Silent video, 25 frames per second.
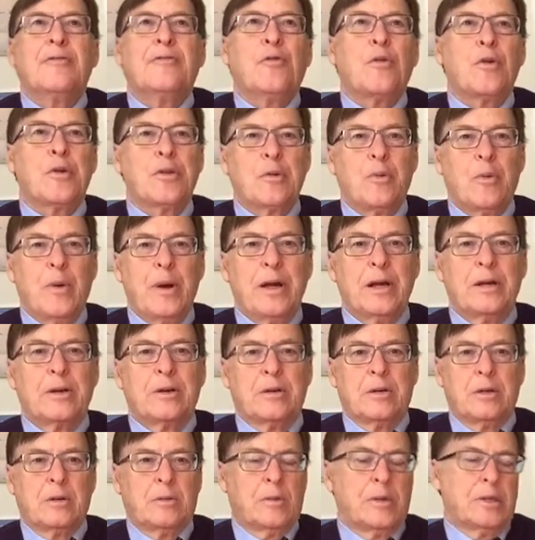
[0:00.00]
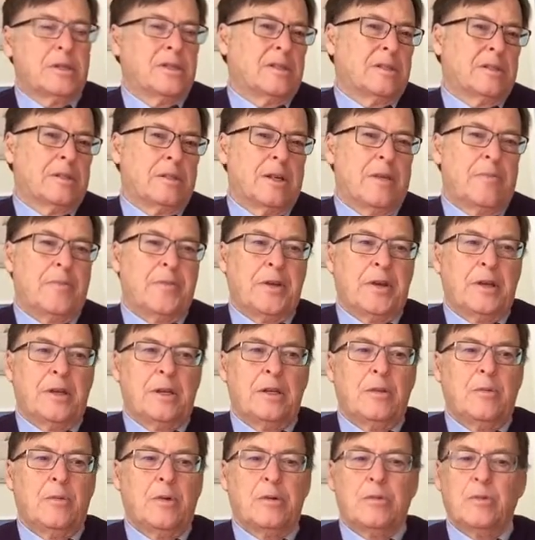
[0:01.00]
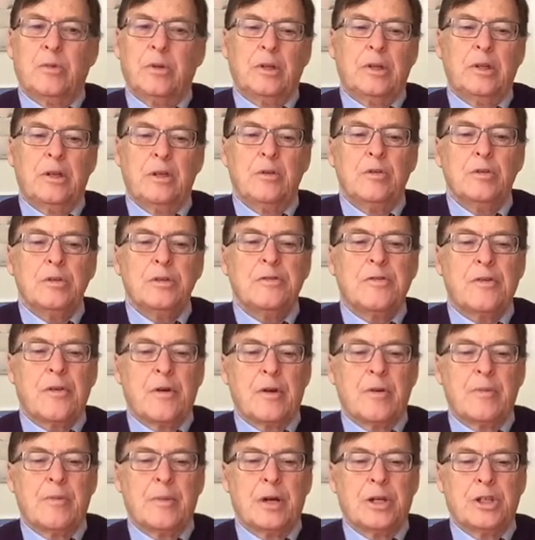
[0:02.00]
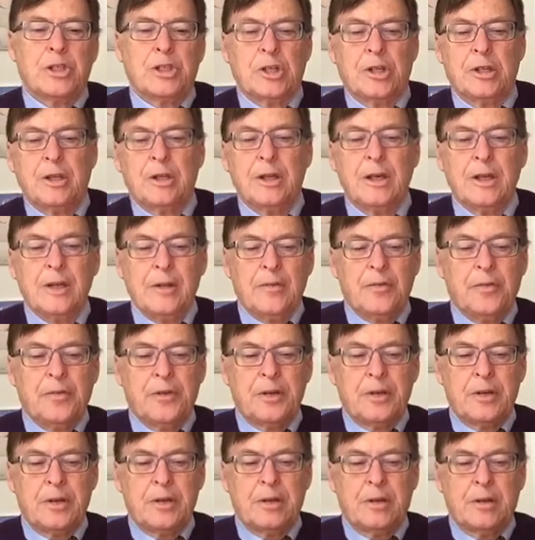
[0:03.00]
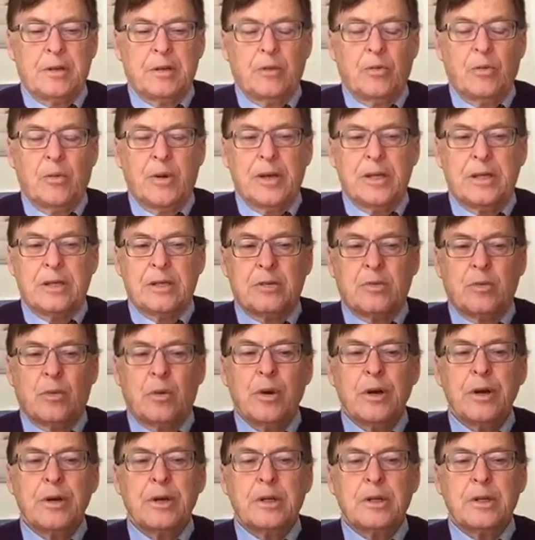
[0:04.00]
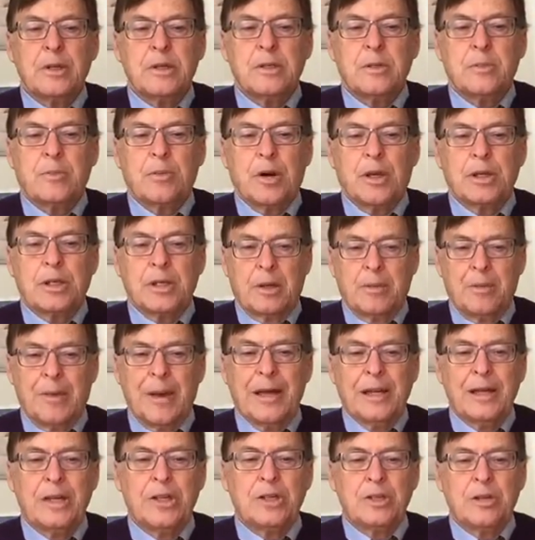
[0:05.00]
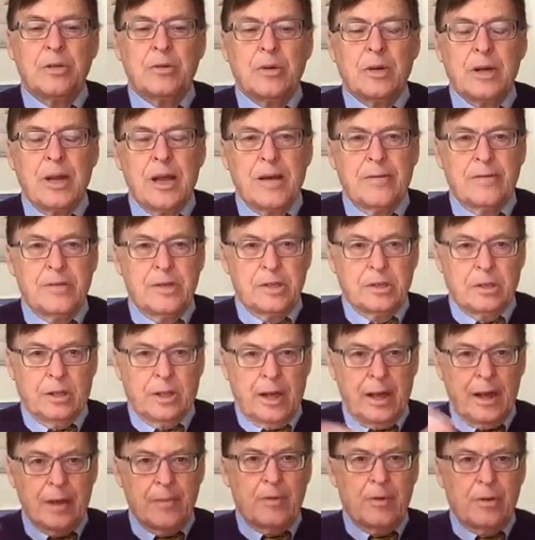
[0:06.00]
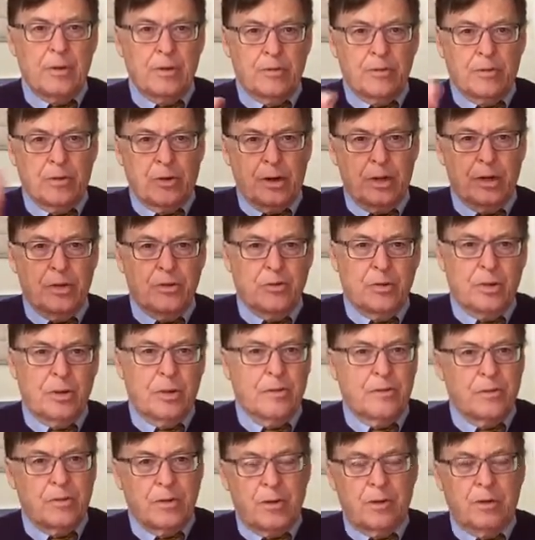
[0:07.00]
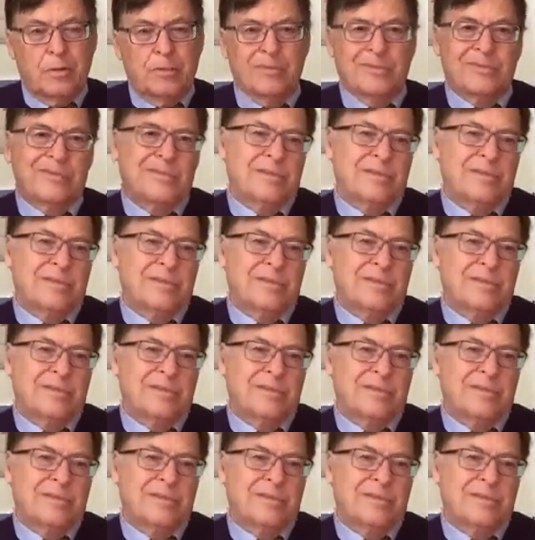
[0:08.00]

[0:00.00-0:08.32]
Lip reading: for the record. It wasn't something anyone really used very much. And the way this worked is the project manager would have these elaborate, very intricate, very